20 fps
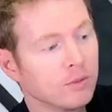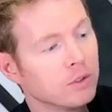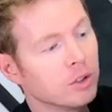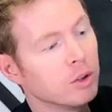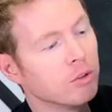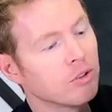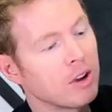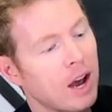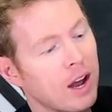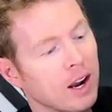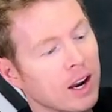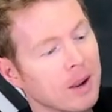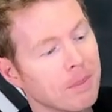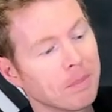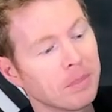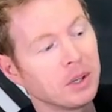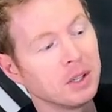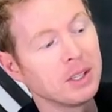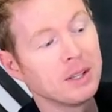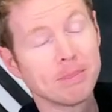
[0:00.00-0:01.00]
You've got a
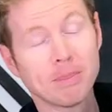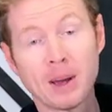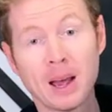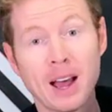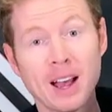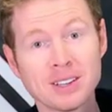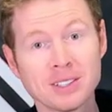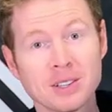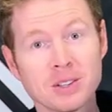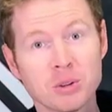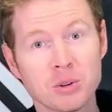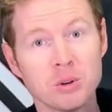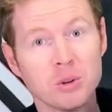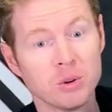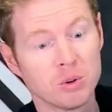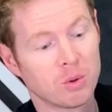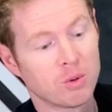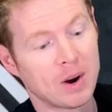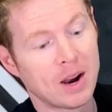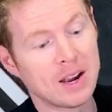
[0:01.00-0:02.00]
complete pass-through
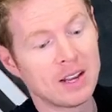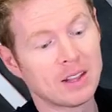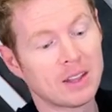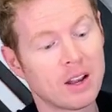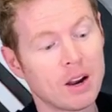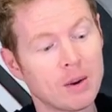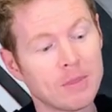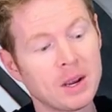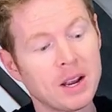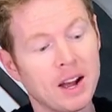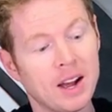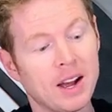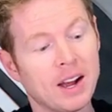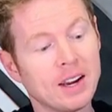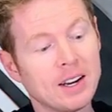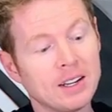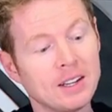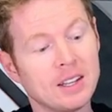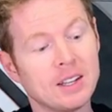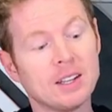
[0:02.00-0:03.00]
right there
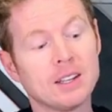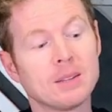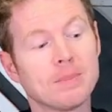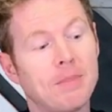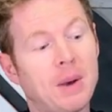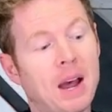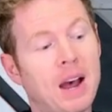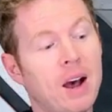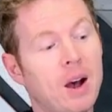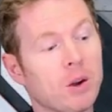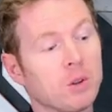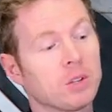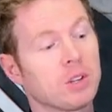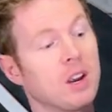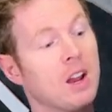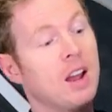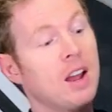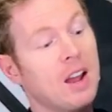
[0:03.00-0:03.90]
behind this pouch.